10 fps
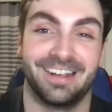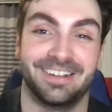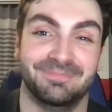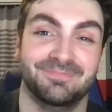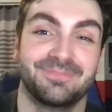
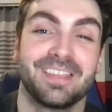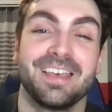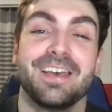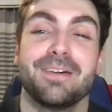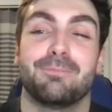Um,
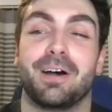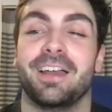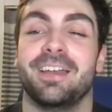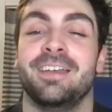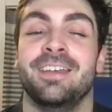
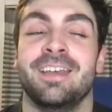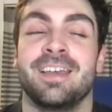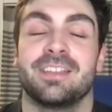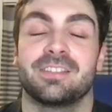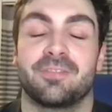but
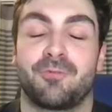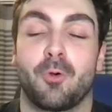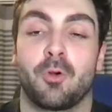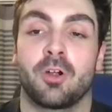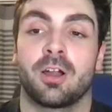
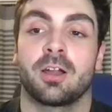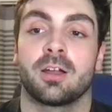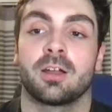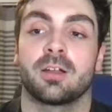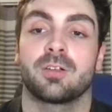
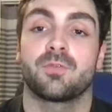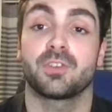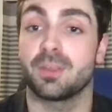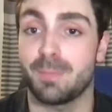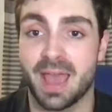for for
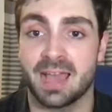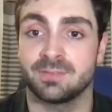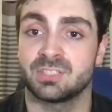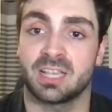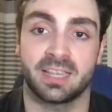the
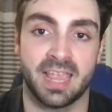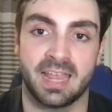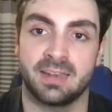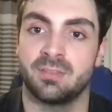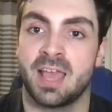Mavs
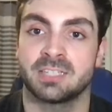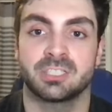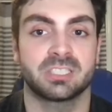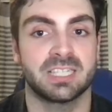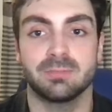again, that
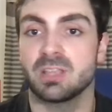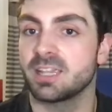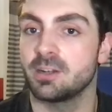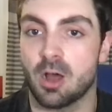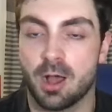just seemed like
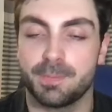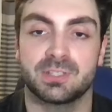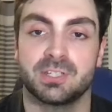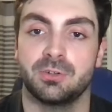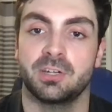an
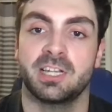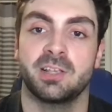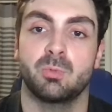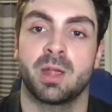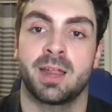opportunity
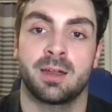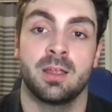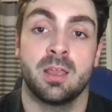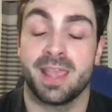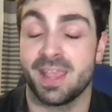where
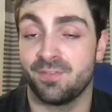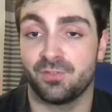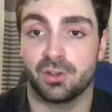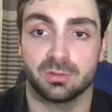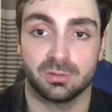if
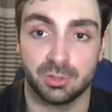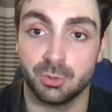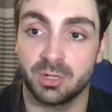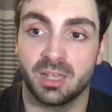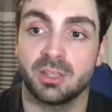you're
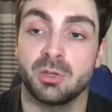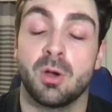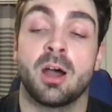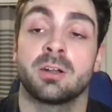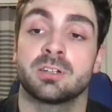Luka, you
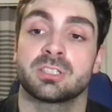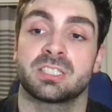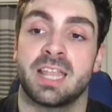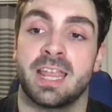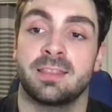
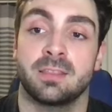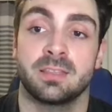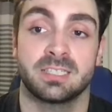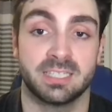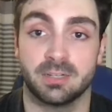understand that the
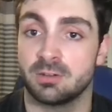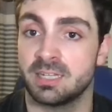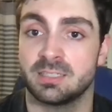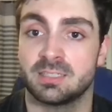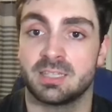series